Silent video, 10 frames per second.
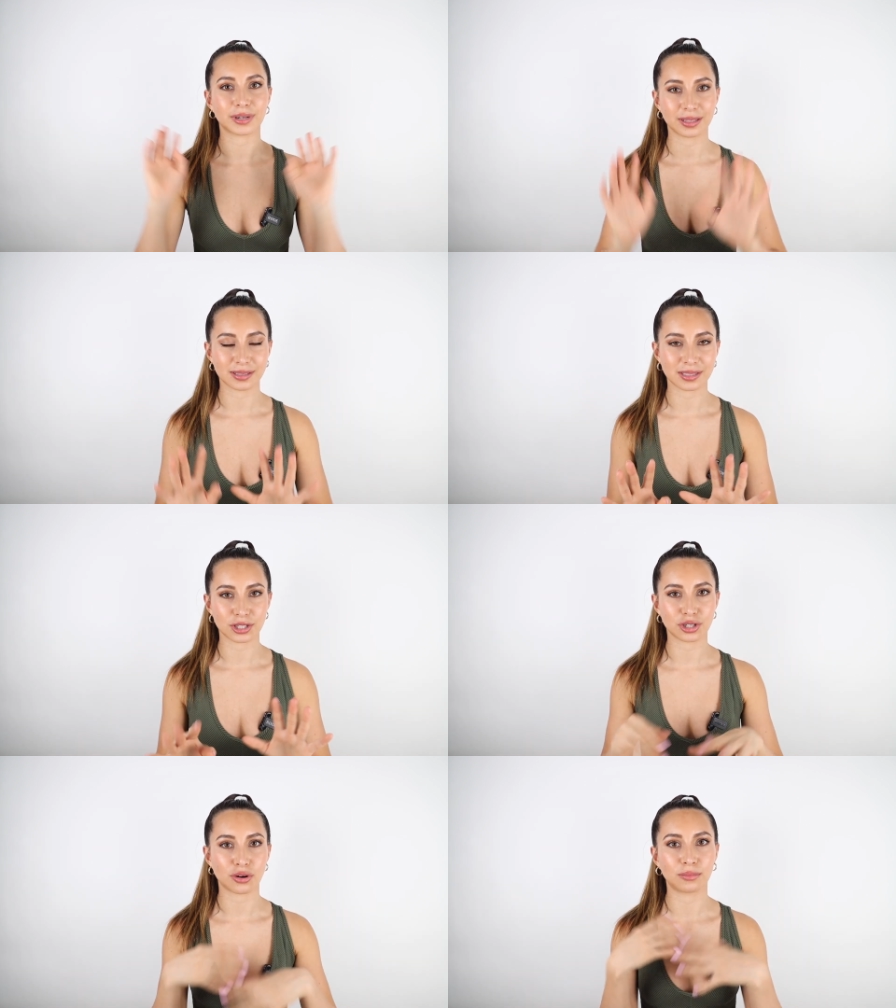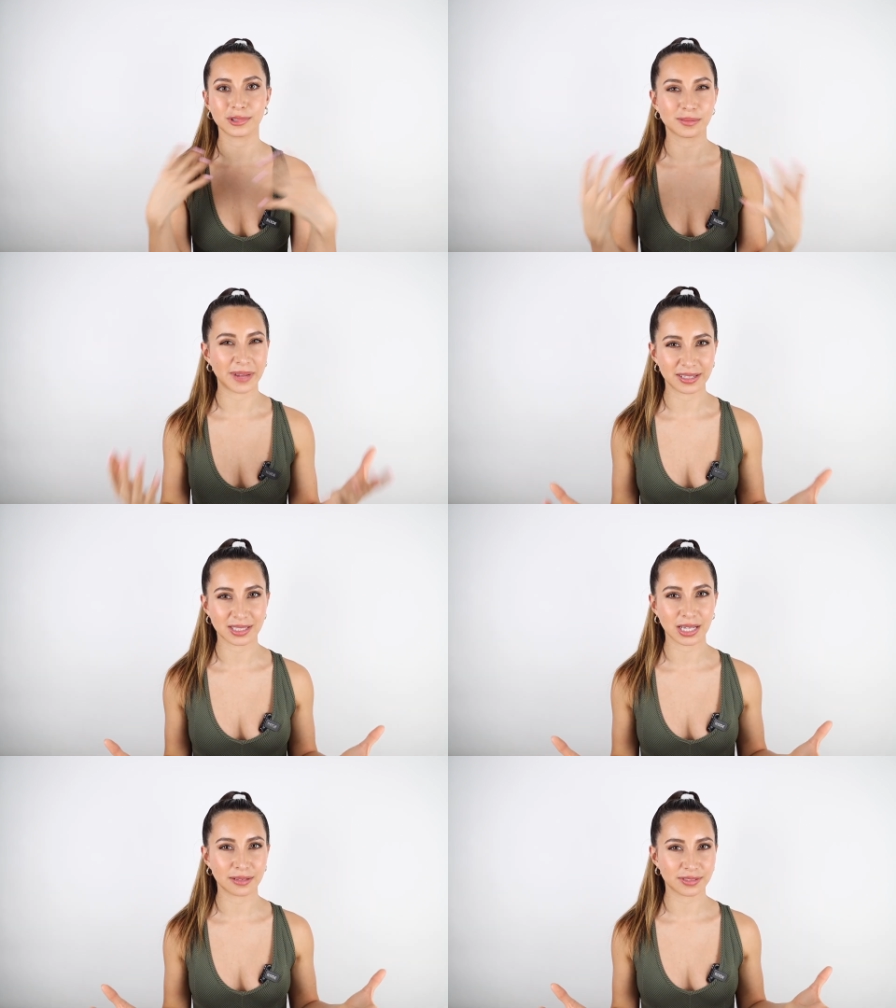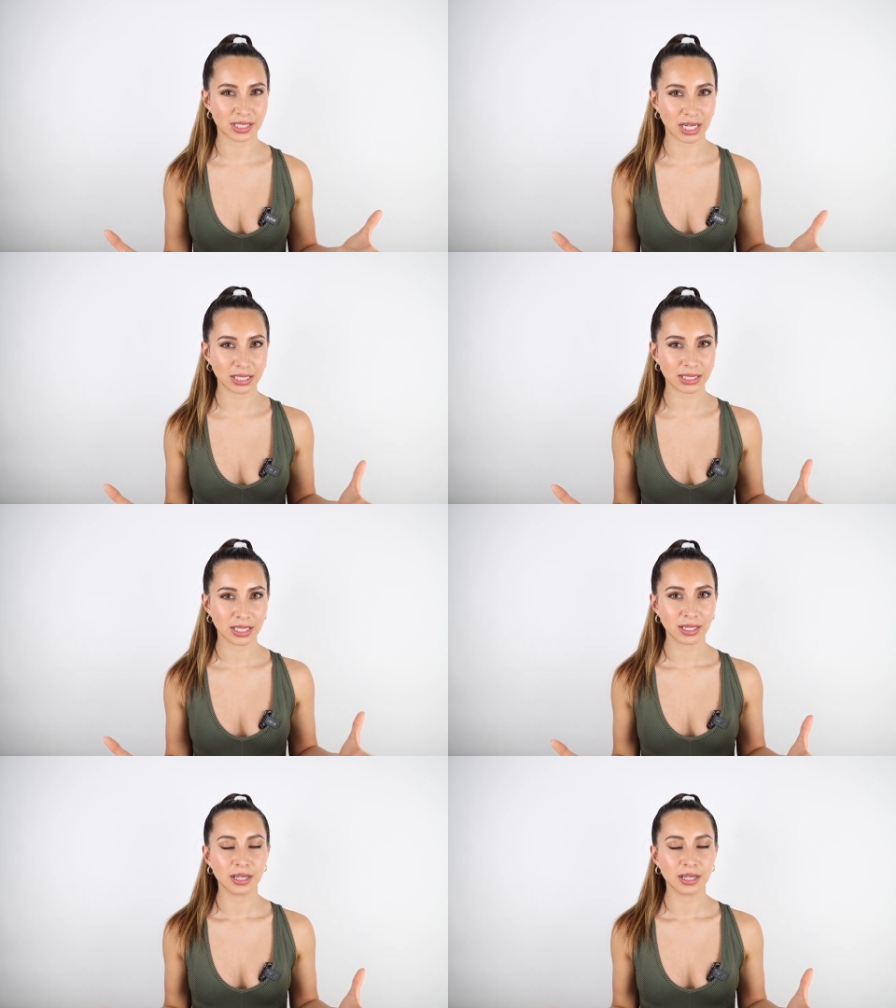relaxation, almost meditative state